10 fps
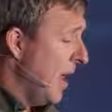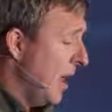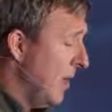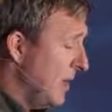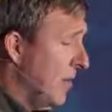
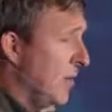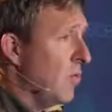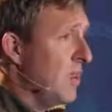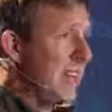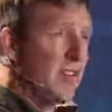is
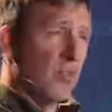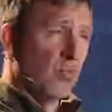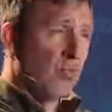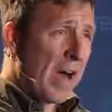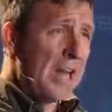you need to
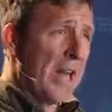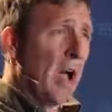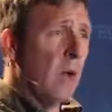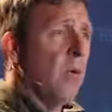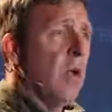right
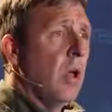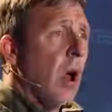now